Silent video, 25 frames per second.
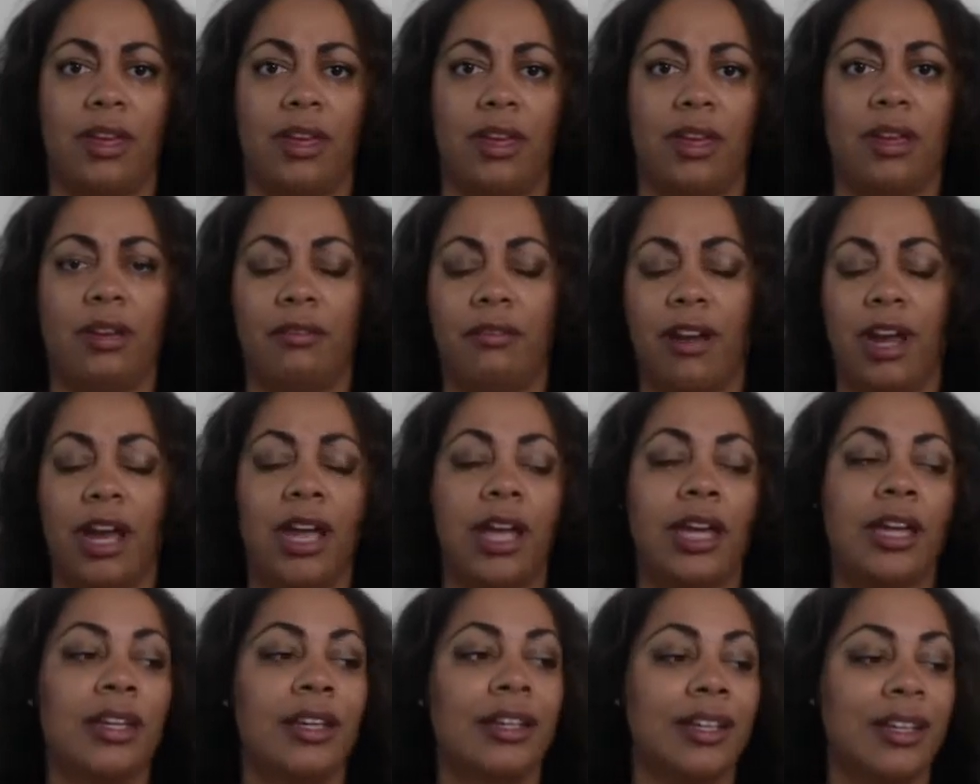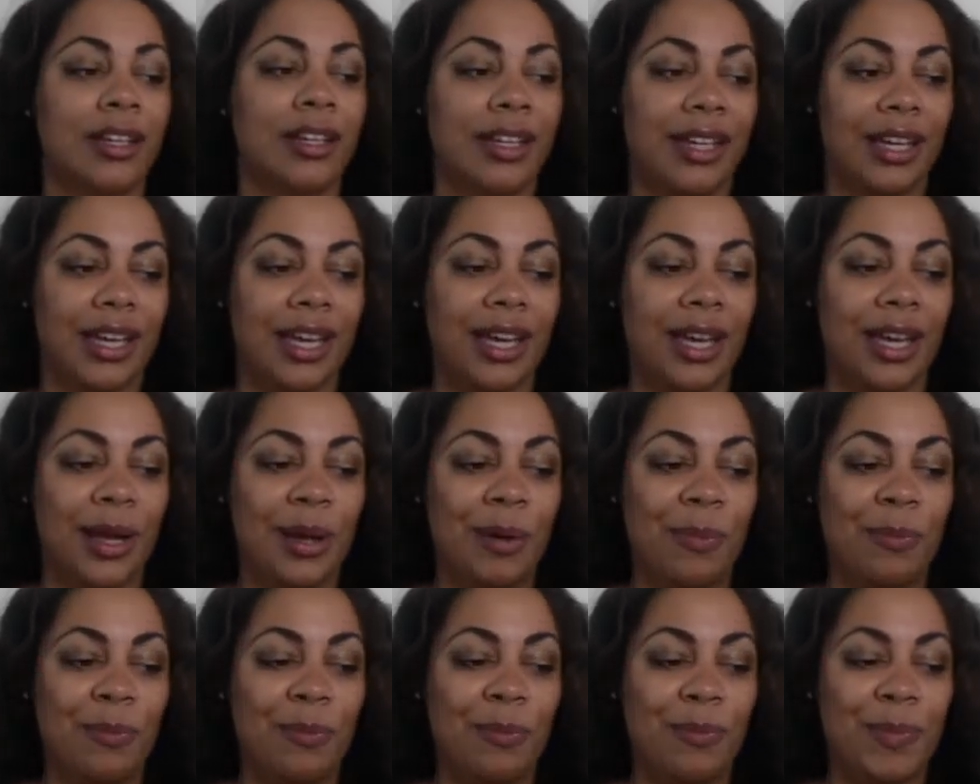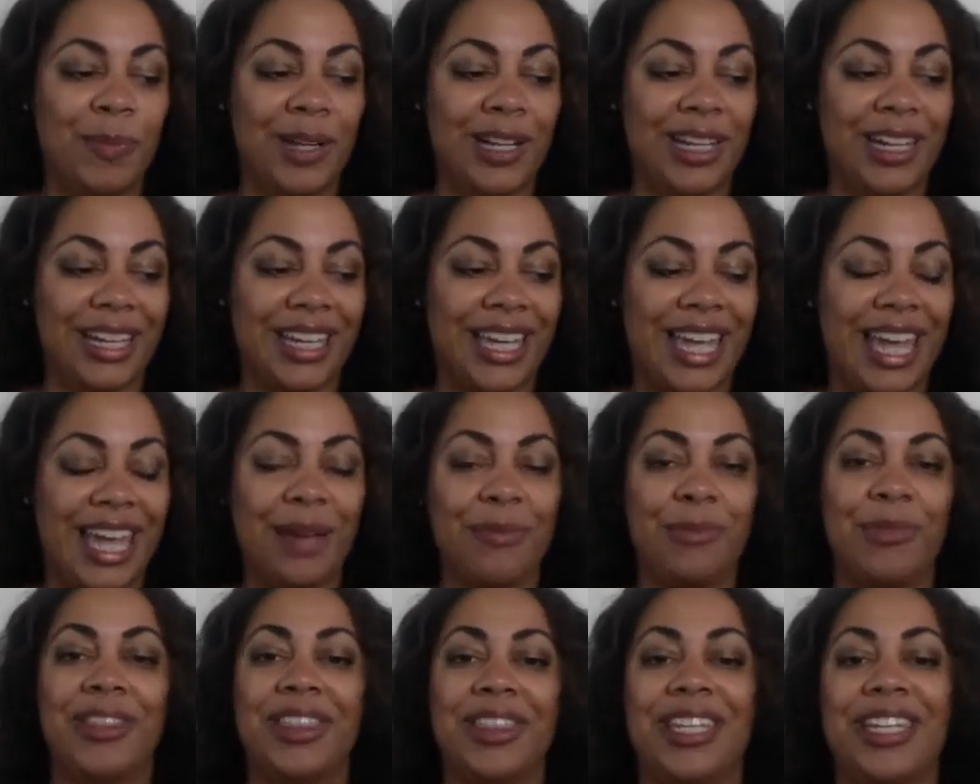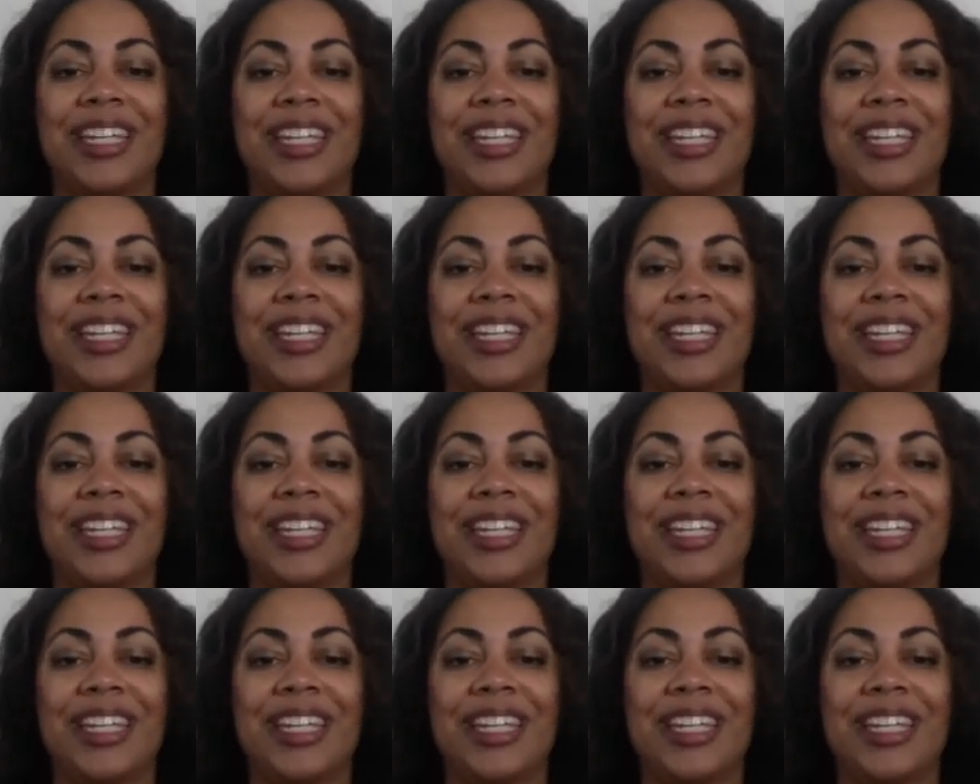right? But it came with